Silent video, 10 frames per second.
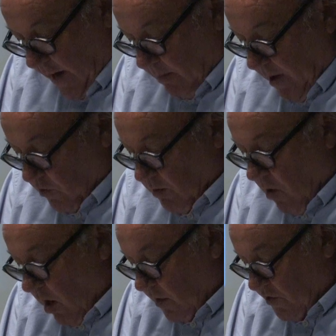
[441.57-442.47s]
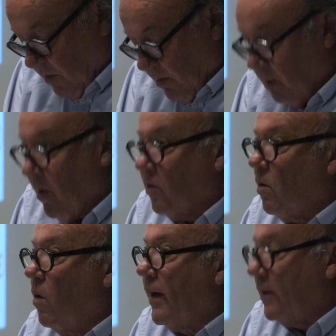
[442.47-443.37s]
about democracy but about
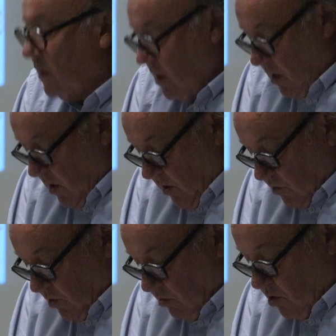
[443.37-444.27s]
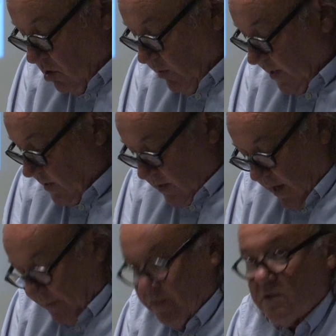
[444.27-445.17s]
oil, so too is it
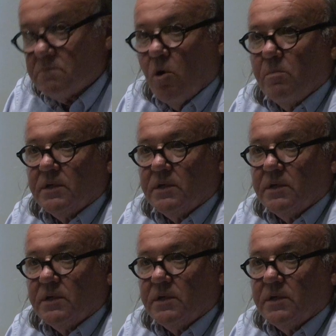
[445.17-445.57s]
at this moment